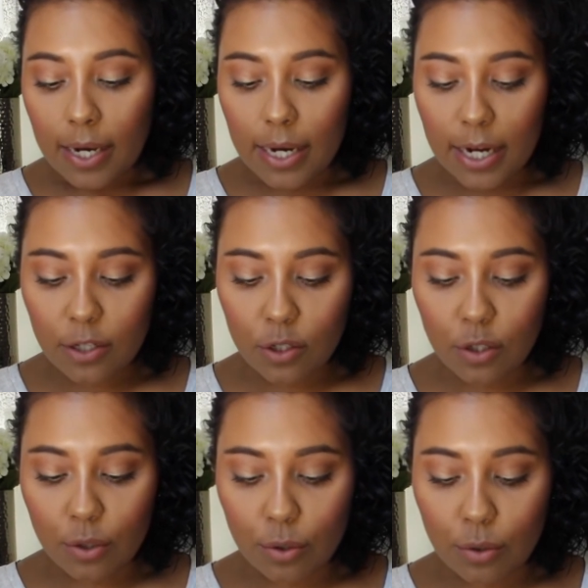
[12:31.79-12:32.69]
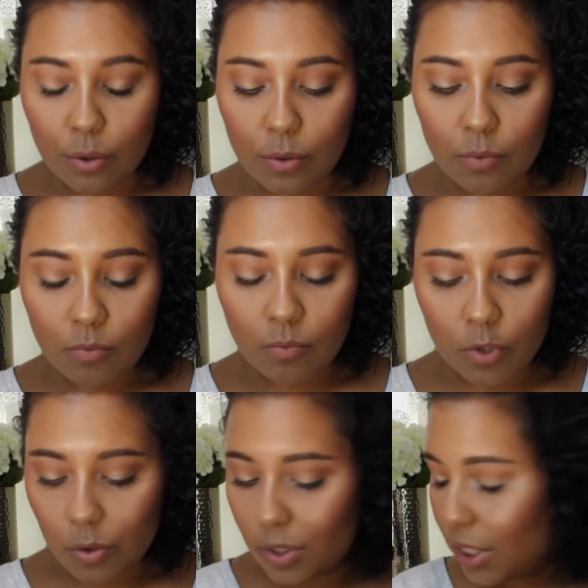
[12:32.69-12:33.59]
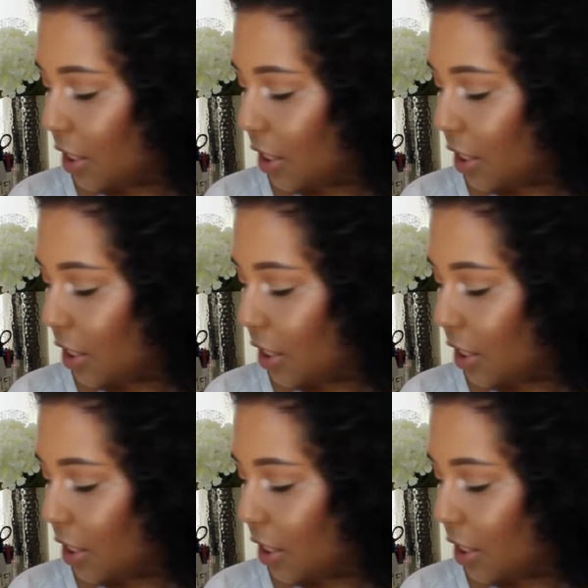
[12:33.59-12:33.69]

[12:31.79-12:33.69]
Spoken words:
next to, which one did